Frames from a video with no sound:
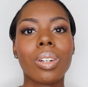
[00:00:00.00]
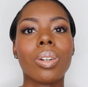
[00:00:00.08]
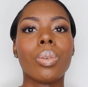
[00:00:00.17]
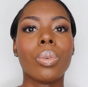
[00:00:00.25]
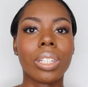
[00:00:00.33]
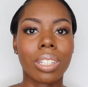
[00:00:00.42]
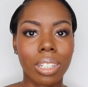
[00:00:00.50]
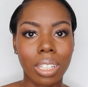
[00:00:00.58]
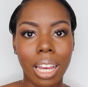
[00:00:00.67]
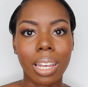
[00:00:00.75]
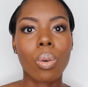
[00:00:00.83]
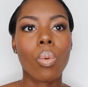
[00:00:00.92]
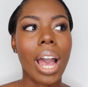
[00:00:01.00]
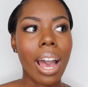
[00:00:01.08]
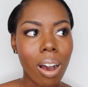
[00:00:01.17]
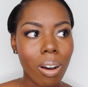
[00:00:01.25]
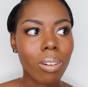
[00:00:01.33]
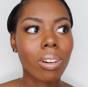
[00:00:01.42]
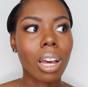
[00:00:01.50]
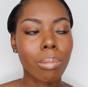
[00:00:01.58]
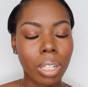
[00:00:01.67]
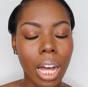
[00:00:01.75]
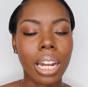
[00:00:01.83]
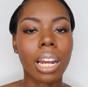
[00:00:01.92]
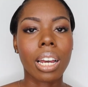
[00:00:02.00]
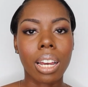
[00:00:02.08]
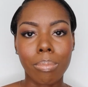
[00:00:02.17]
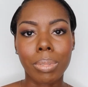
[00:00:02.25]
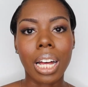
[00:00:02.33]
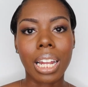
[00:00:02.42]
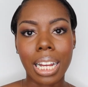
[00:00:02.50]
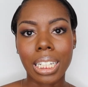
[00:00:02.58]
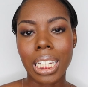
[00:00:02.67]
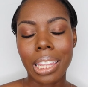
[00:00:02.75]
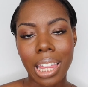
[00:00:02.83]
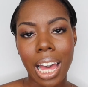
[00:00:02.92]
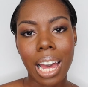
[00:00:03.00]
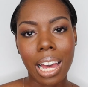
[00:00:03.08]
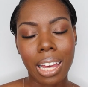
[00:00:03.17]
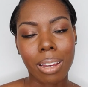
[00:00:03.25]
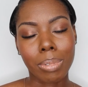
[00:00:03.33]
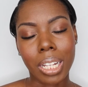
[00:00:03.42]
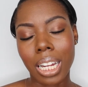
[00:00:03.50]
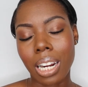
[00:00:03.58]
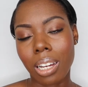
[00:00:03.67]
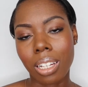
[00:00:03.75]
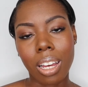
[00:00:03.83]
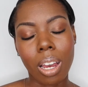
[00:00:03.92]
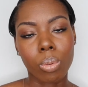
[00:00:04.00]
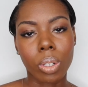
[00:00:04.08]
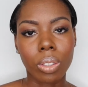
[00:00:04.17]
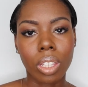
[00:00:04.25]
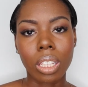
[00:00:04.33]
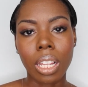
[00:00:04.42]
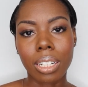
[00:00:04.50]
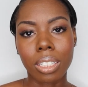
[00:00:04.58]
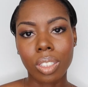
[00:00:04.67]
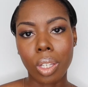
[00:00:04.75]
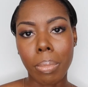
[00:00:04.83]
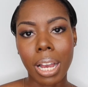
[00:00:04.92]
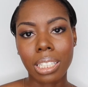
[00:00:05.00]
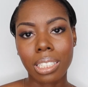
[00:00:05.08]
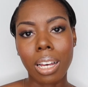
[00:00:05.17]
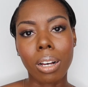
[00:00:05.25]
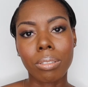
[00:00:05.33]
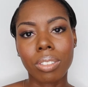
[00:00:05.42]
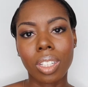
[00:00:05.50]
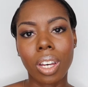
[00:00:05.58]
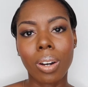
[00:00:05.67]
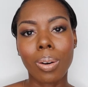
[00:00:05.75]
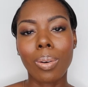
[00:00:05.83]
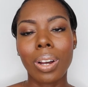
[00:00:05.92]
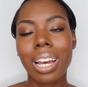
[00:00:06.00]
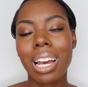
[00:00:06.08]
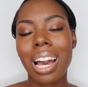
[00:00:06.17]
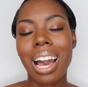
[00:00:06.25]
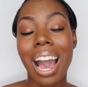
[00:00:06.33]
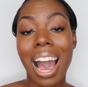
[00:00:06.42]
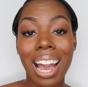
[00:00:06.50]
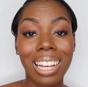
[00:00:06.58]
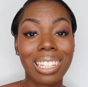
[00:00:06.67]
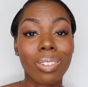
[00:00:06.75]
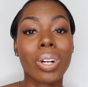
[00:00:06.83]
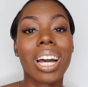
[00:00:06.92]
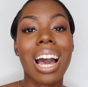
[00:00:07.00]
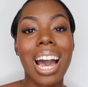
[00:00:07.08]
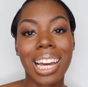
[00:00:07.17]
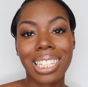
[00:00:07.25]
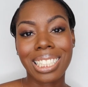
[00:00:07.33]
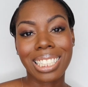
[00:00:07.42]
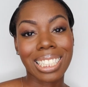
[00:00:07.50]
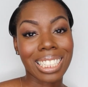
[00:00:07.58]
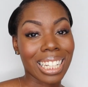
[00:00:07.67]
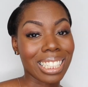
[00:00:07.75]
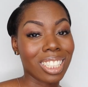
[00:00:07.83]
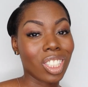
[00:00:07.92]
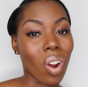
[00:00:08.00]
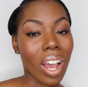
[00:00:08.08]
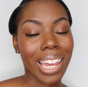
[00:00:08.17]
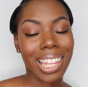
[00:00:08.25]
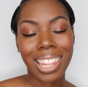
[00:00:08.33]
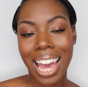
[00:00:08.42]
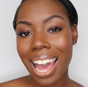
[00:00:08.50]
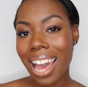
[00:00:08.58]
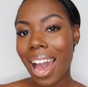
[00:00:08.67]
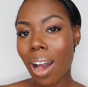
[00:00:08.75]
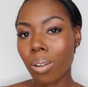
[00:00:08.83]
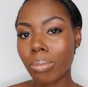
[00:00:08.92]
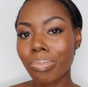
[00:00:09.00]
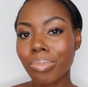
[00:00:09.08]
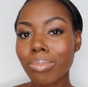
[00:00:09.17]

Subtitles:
when you're like, wow, I'm glad I did that. I'm glad I wrote the letter to myself. So I would highly suggest trying that out.